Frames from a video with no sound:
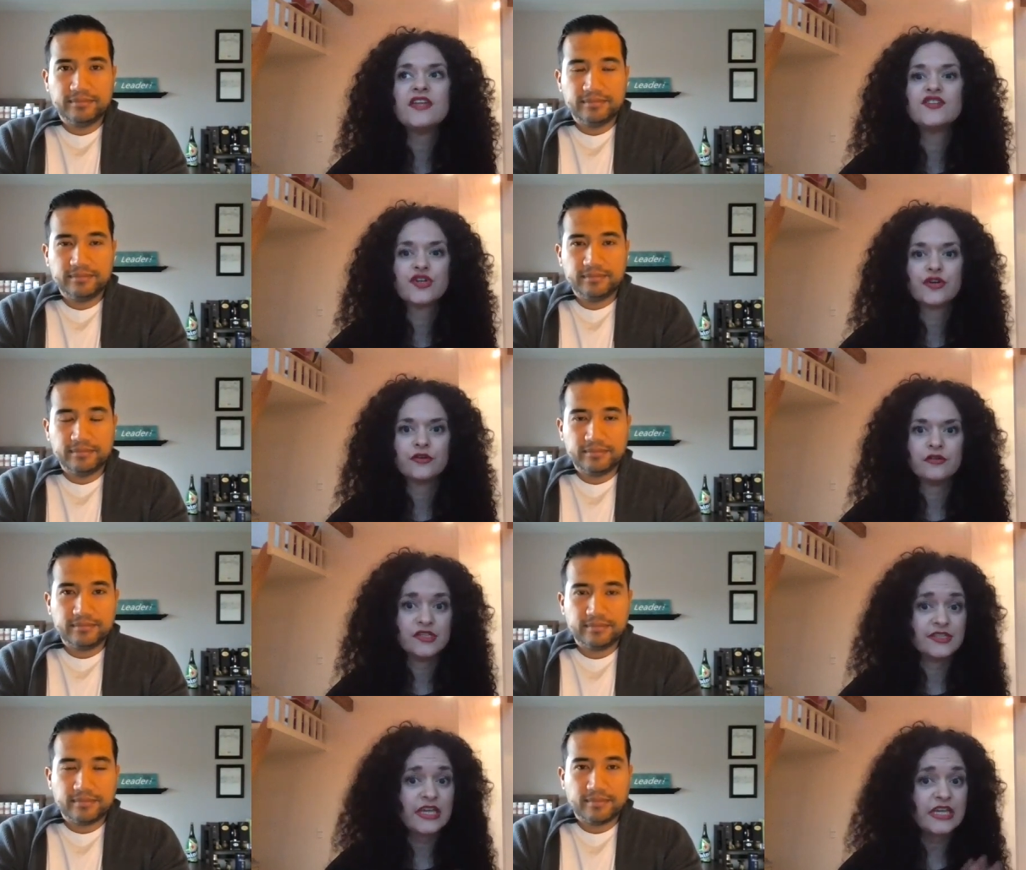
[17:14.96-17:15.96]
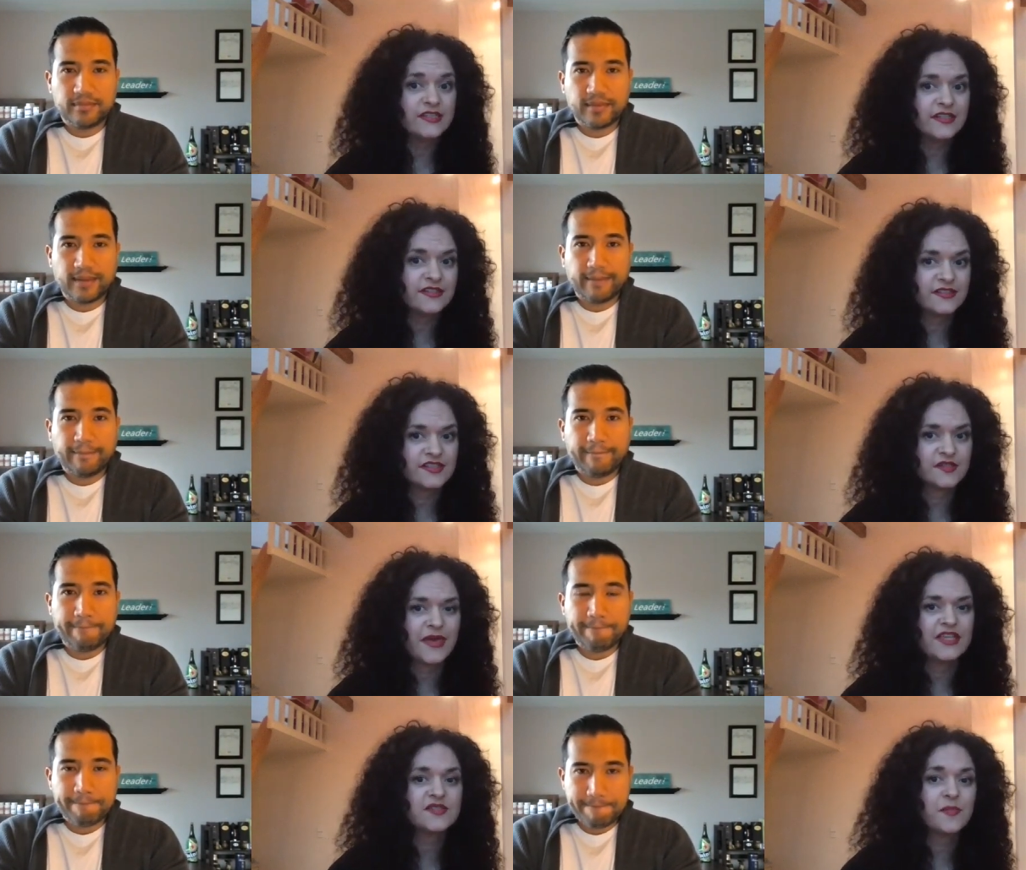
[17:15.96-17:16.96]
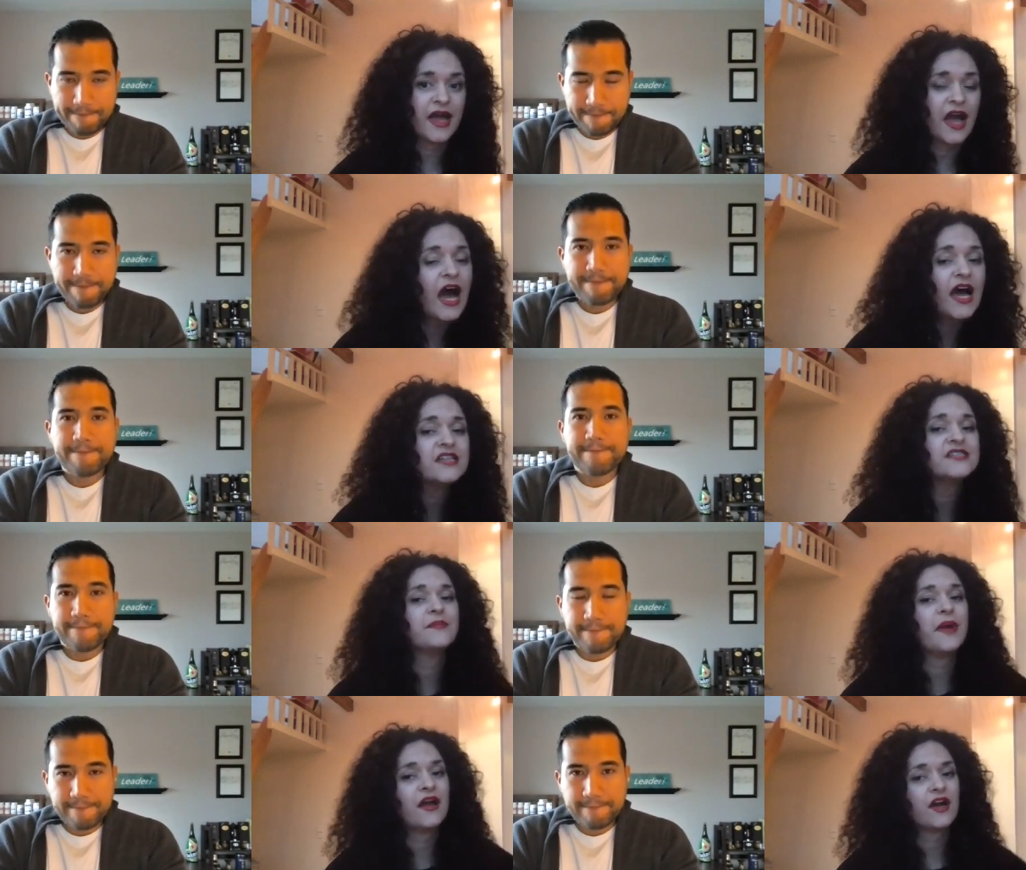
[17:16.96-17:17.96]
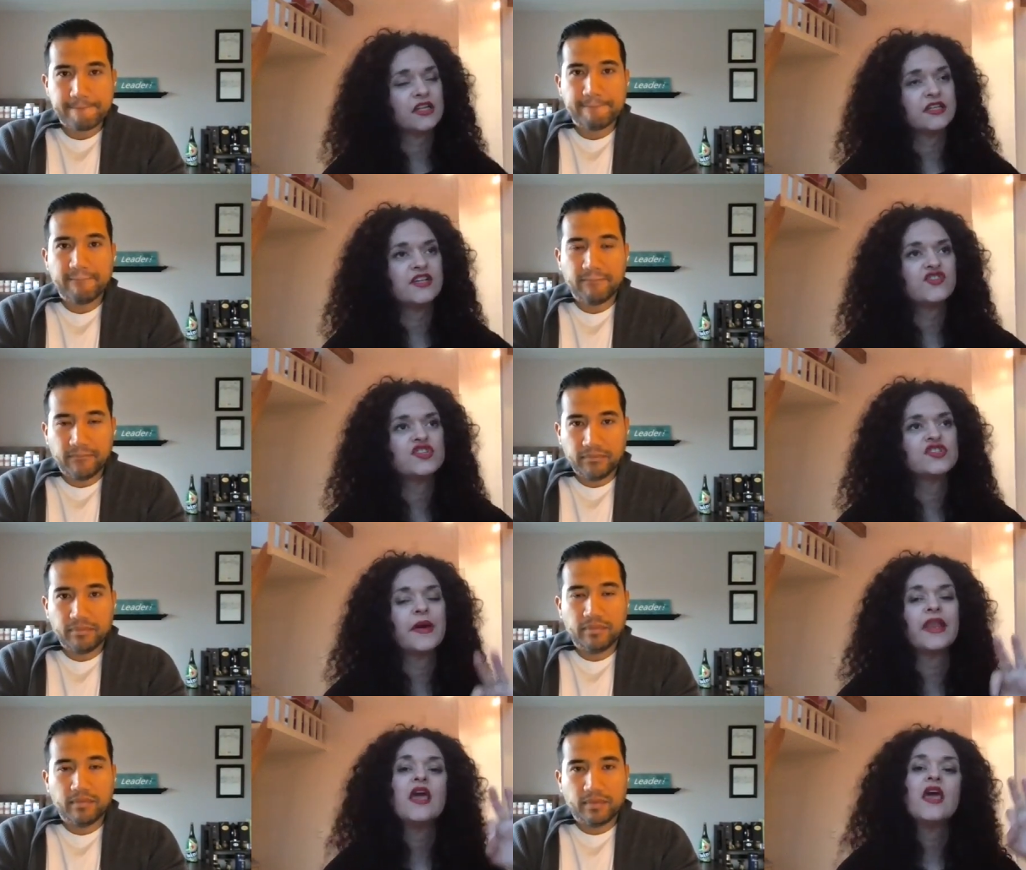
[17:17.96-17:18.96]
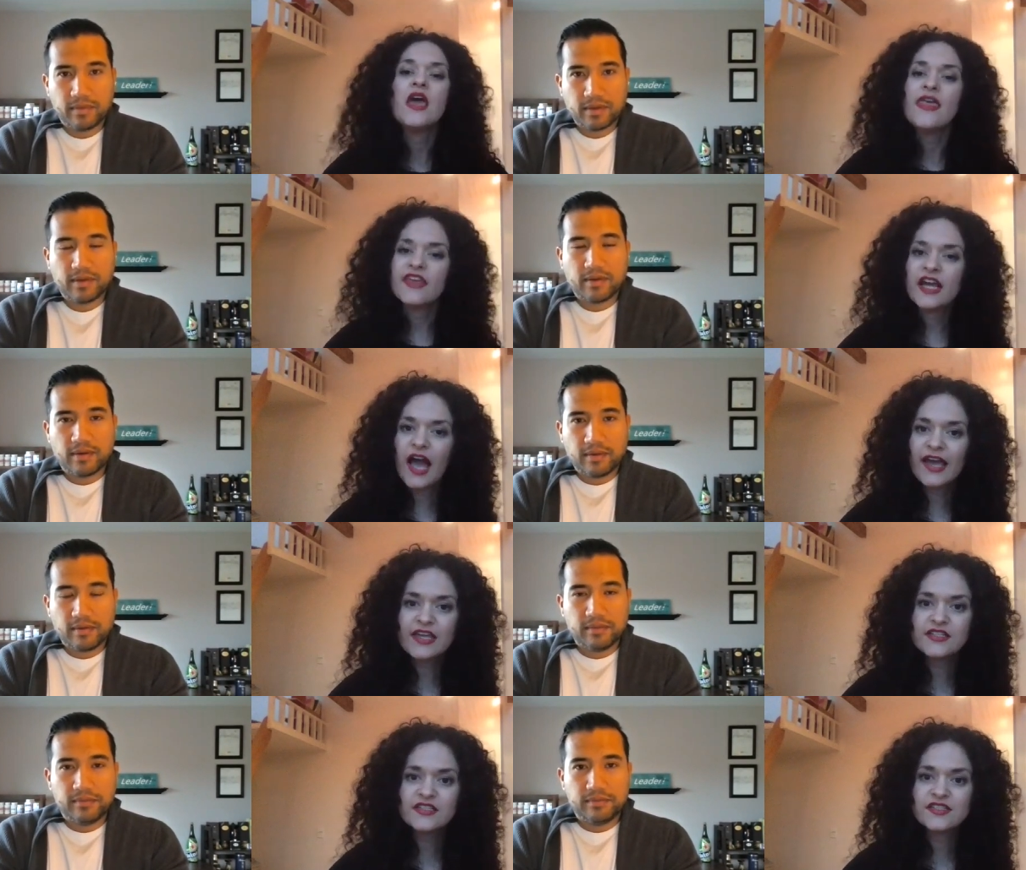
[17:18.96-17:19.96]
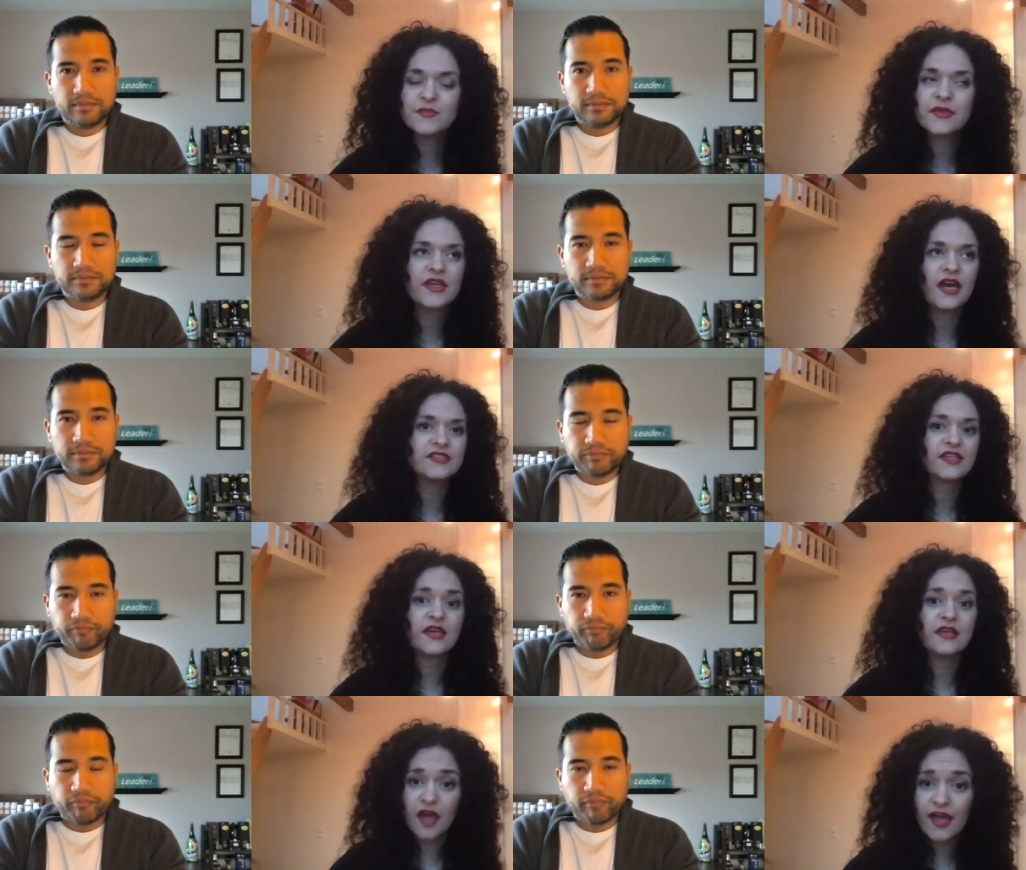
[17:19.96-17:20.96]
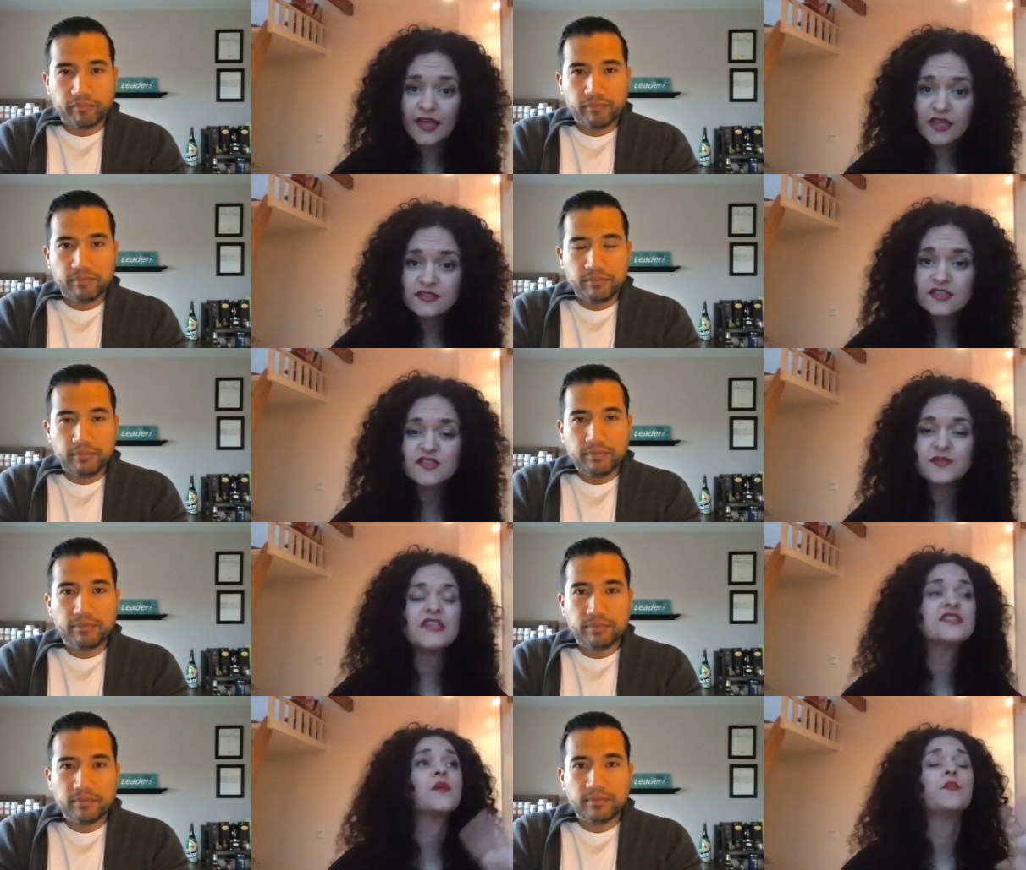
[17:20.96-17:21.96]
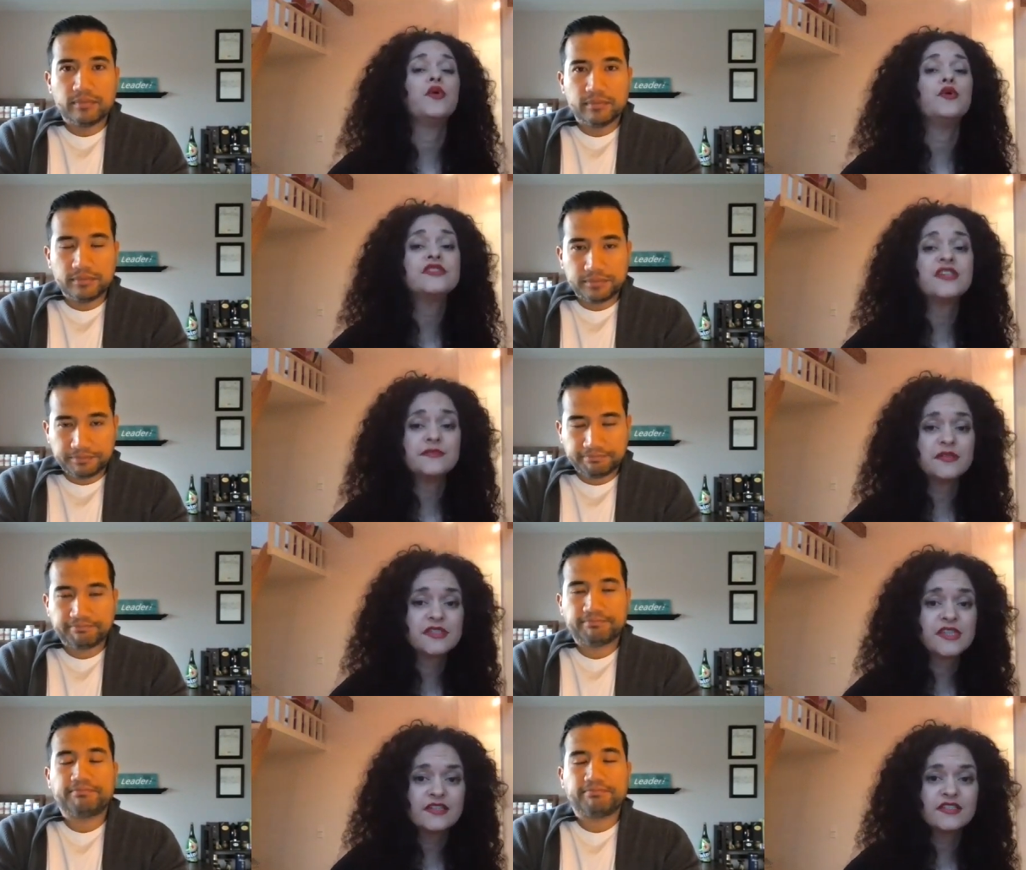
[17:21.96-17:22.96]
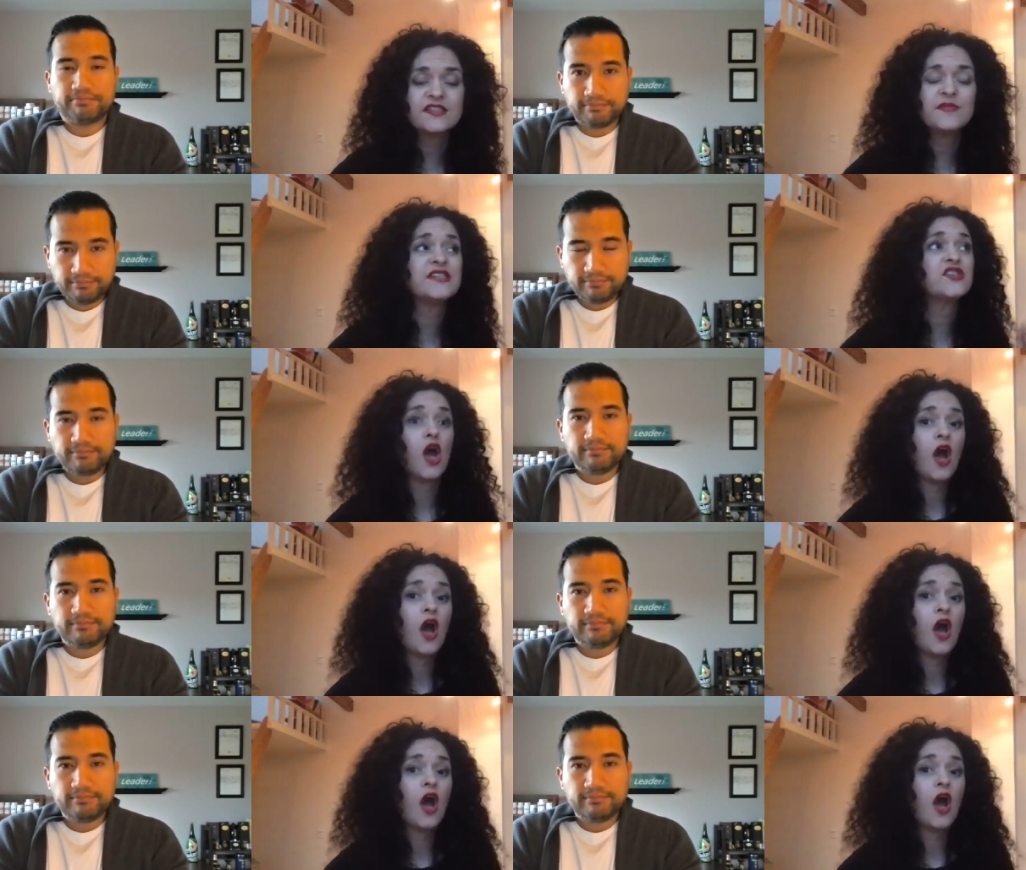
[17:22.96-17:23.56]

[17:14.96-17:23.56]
Speaker 1: internal is easy to dismiss by us and by our clinicians, but the gut gets dis- guts gut gets dismissed, mood symptoms get dismissed,